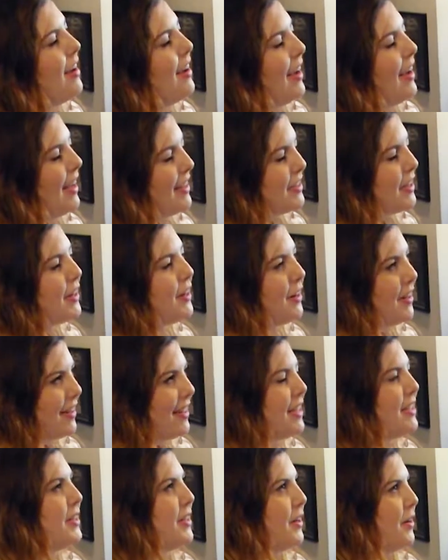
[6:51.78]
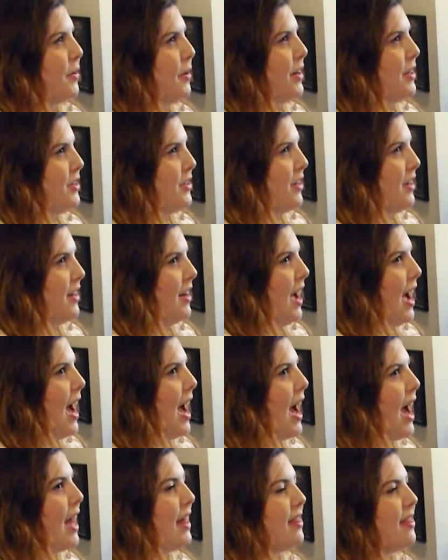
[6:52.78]
That's a good question.
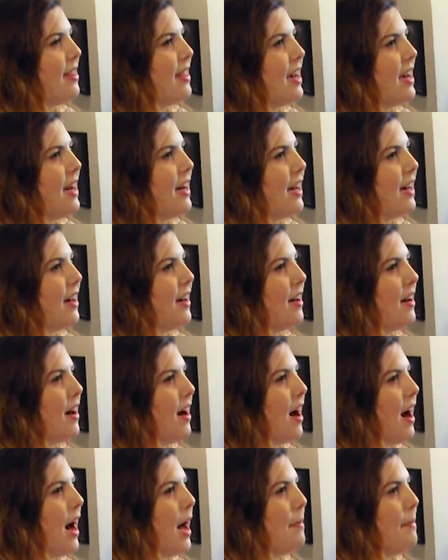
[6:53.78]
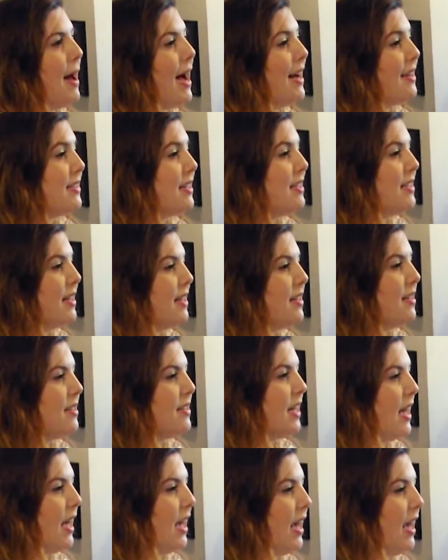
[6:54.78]
I think I'm hesitant
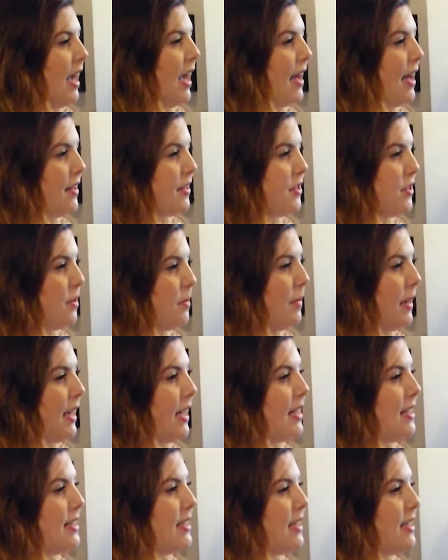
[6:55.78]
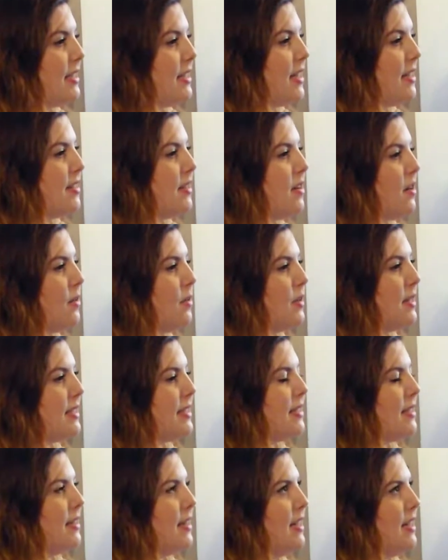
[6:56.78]
to answer because it doesn't
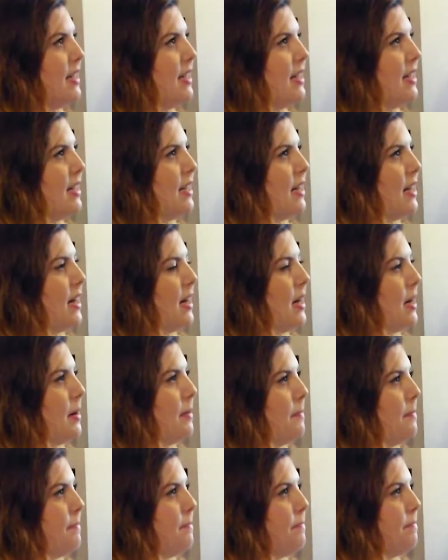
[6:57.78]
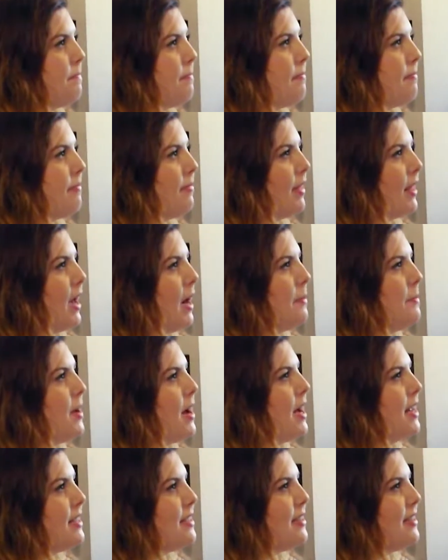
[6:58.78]
always. I'm
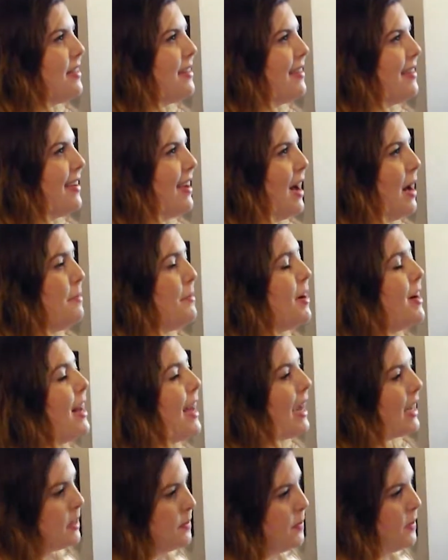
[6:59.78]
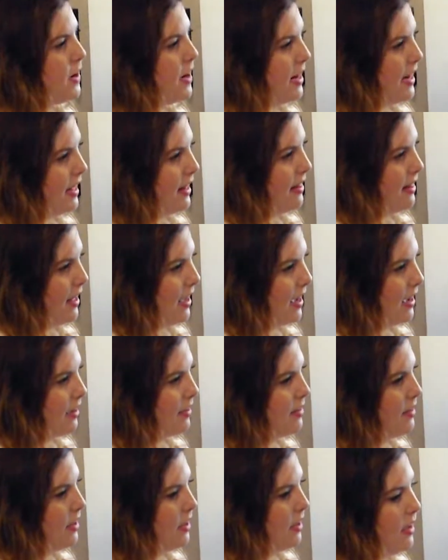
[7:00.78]
not an expert on
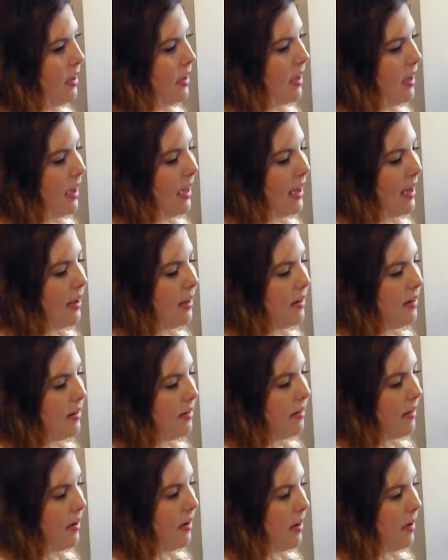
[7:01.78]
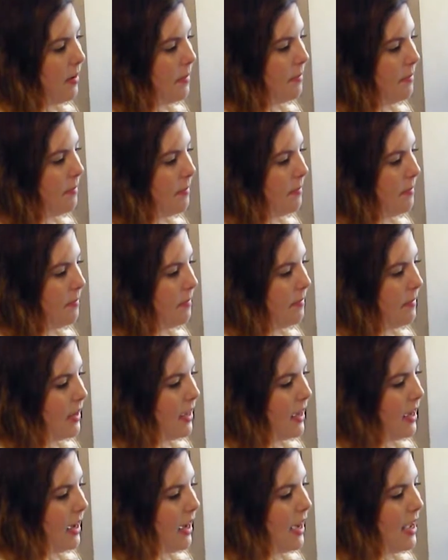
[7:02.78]
anything, and
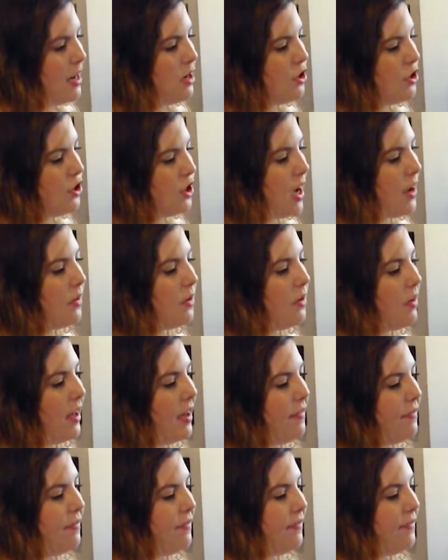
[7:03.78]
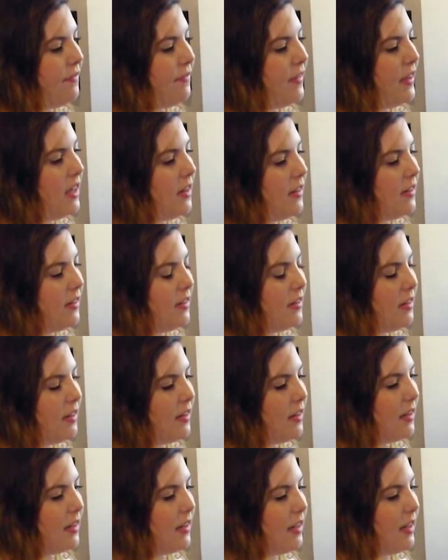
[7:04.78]
in general, I feel
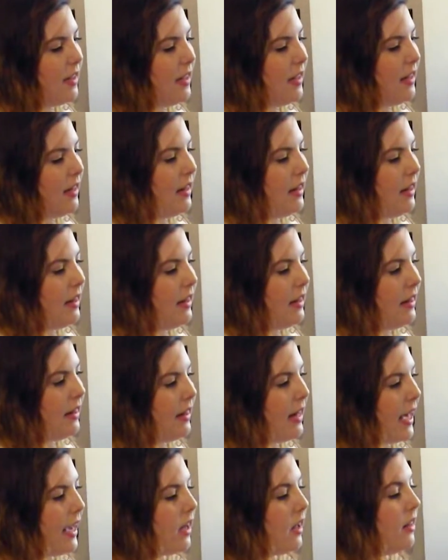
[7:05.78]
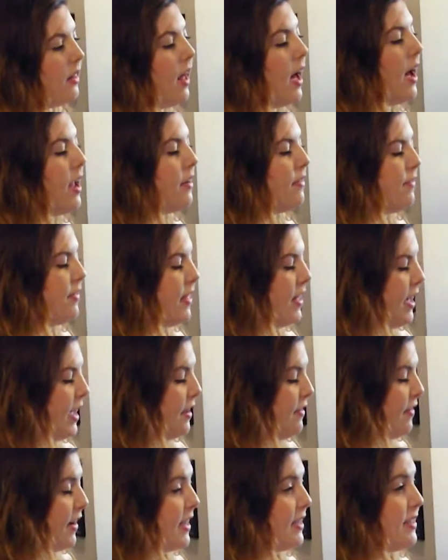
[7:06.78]
like a lot of the
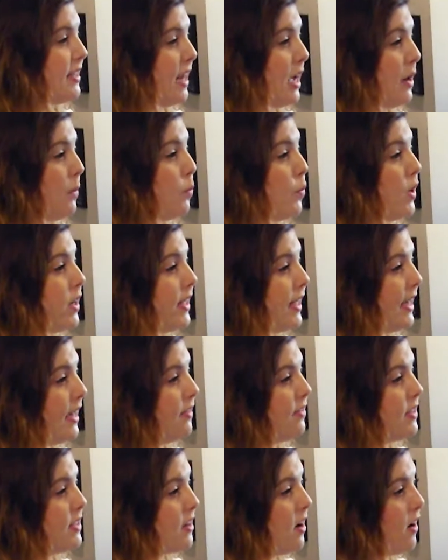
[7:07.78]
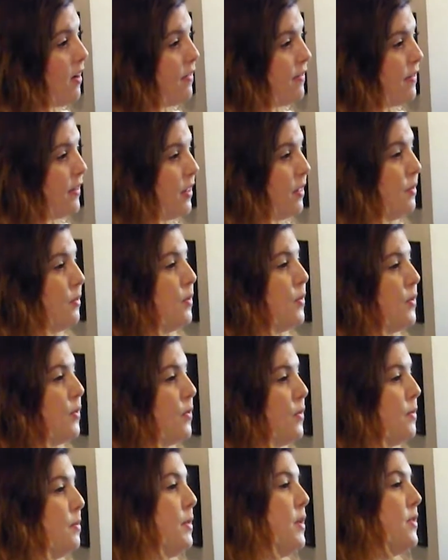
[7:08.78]
advice that I would give is often
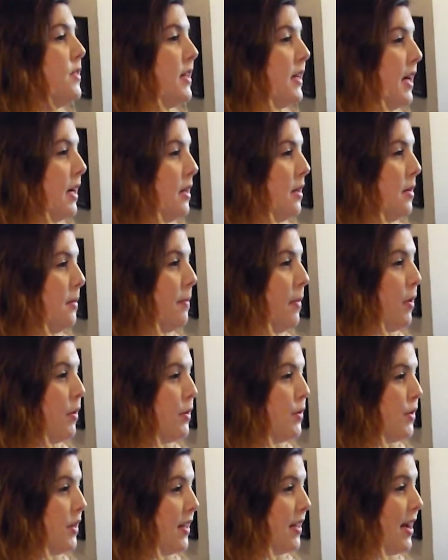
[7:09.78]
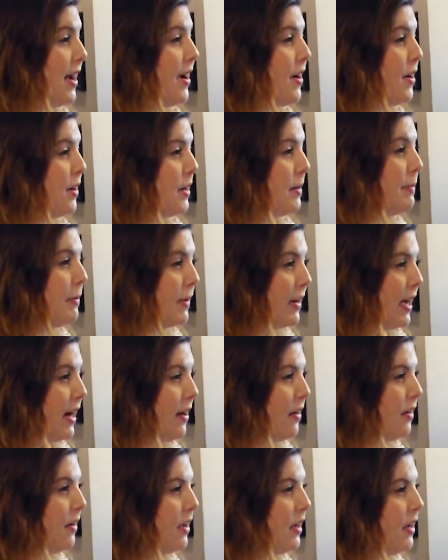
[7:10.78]
through music and the poetry that I already put
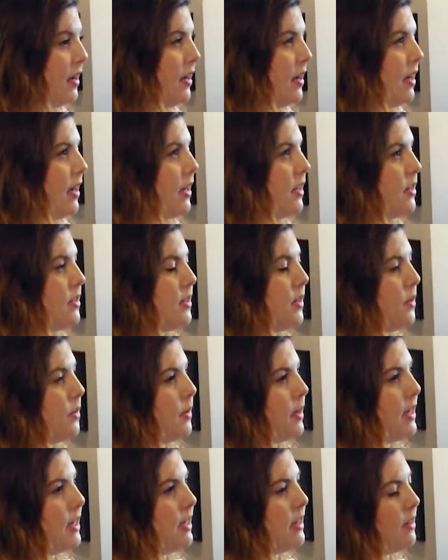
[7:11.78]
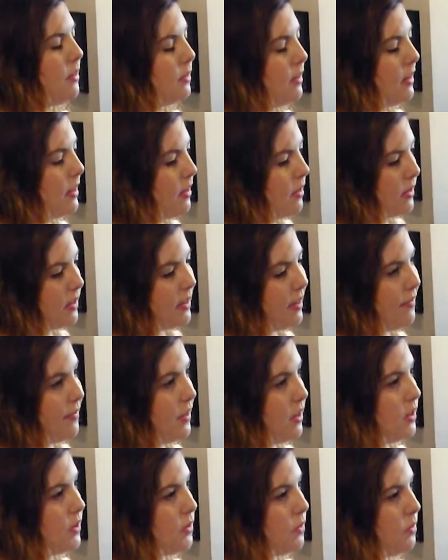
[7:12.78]
out. And so if
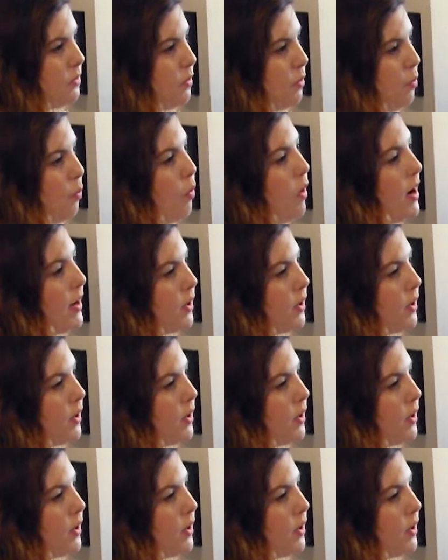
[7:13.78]
there's one